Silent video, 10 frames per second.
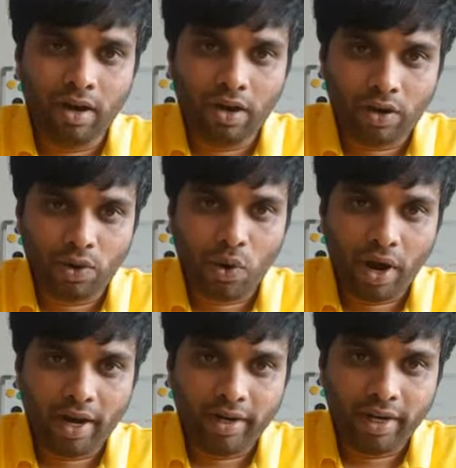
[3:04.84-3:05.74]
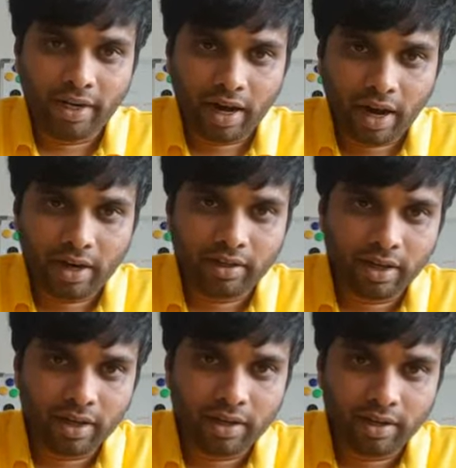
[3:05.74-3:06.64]
Rho and theta are
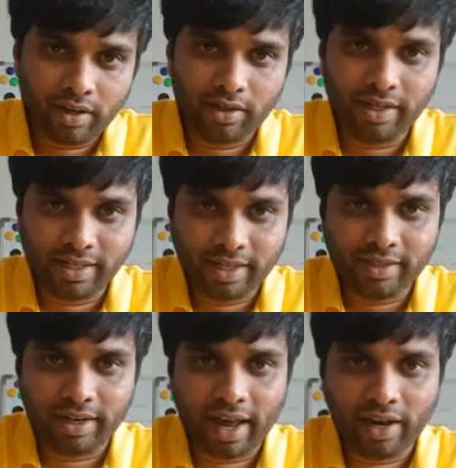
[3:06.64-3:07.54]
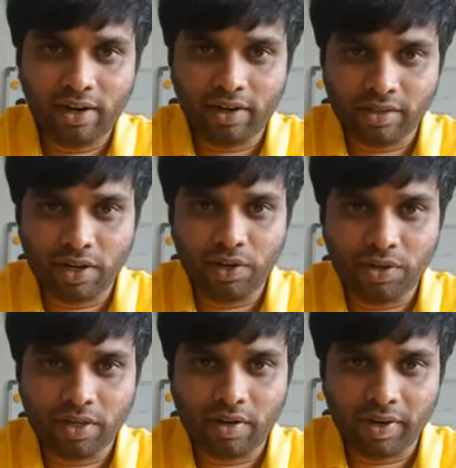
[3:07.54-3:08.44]
the distance and angular
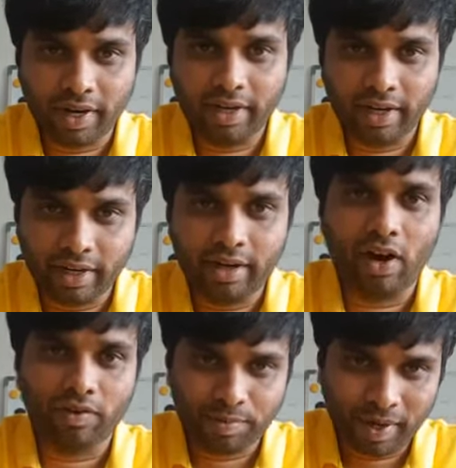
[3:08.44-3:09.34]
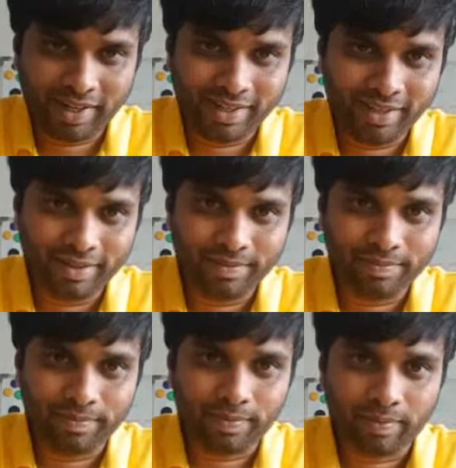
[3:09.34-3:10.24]
resolution of grid in Hopf space.
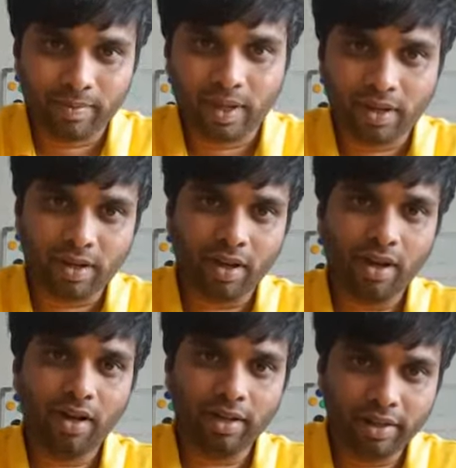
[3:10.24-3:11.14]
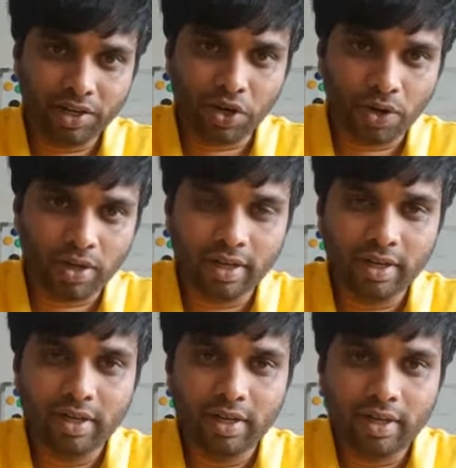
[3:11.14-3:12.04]
Threshold,
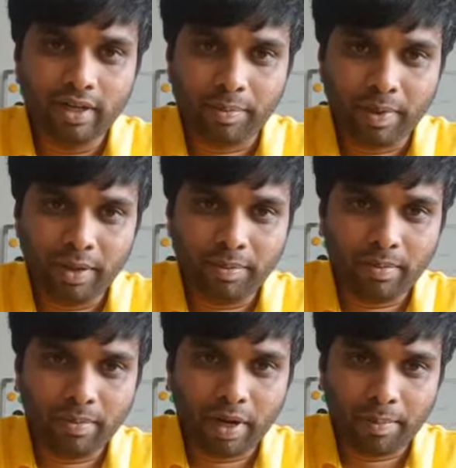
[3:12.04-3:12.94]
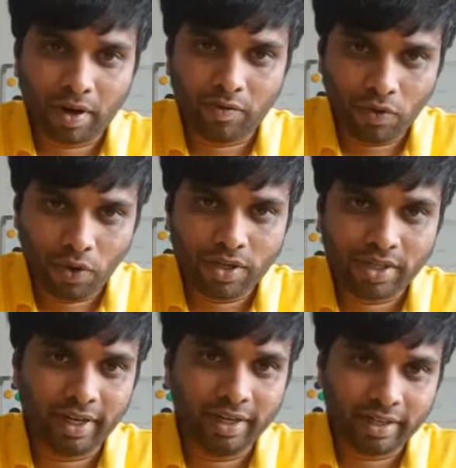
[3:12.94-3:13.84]
the minimum number of voids
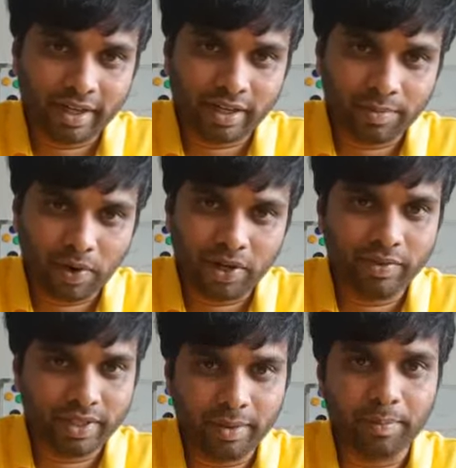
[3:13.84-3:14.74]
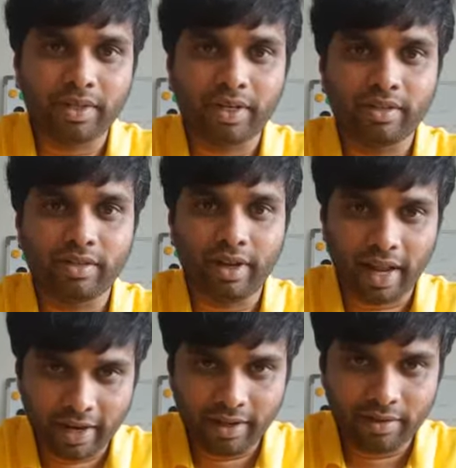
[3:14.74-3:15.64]
or intersection points which represents the
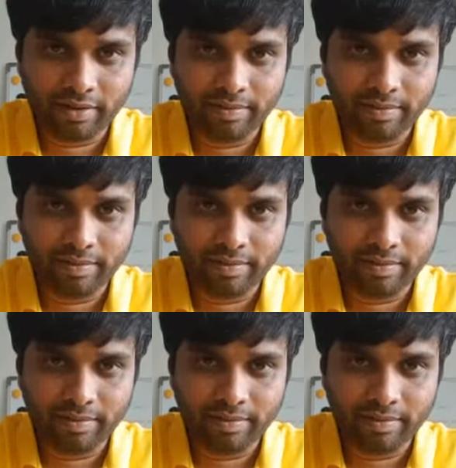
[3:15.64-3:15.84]
line.